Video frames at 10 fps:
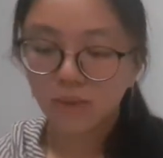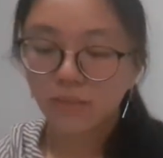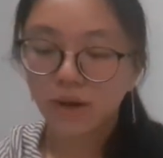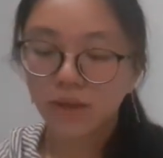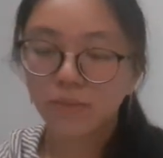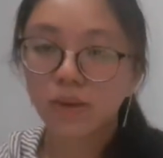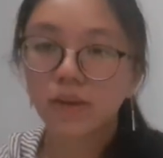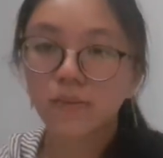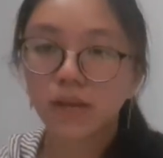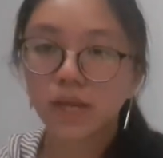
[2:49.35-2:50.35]
blank
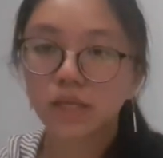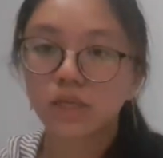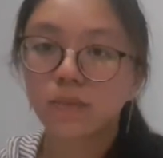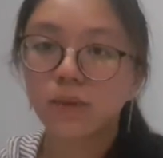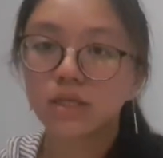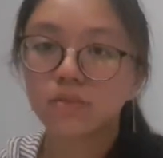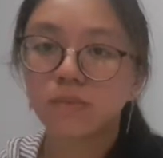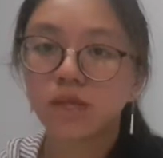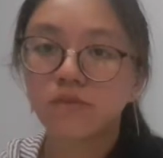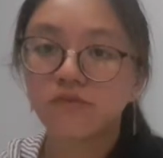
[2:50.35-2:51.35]
blank blank, the best
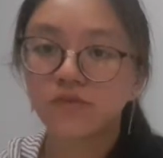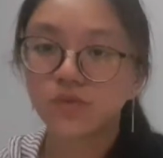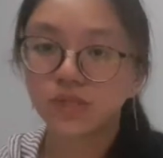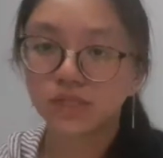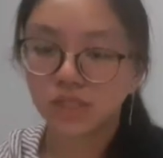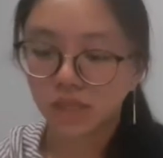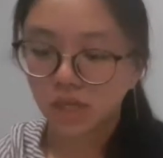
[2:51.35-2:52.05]
man flooded.